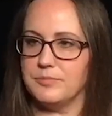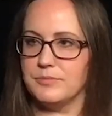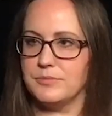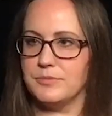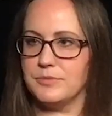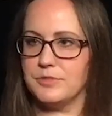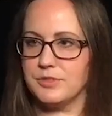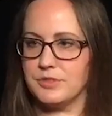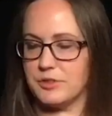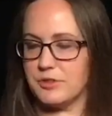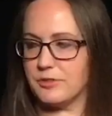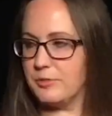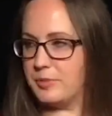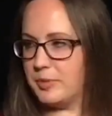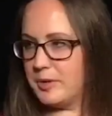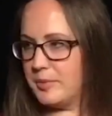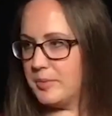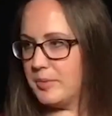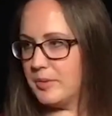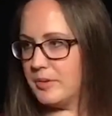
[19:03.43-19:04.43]
serve
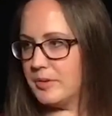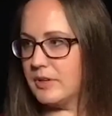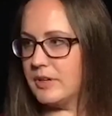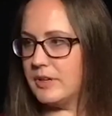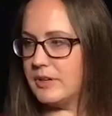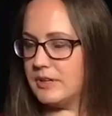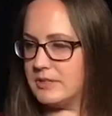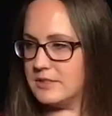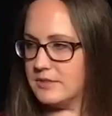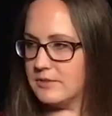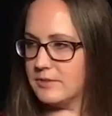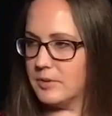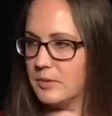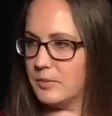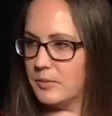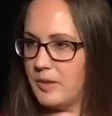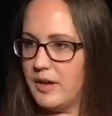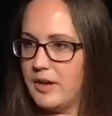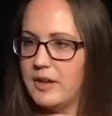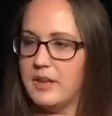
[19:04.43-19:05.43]
people in a different
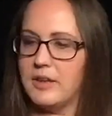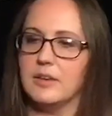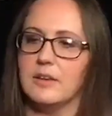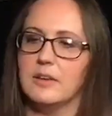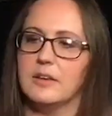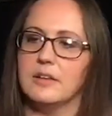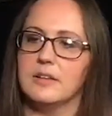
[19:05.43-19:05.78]
way,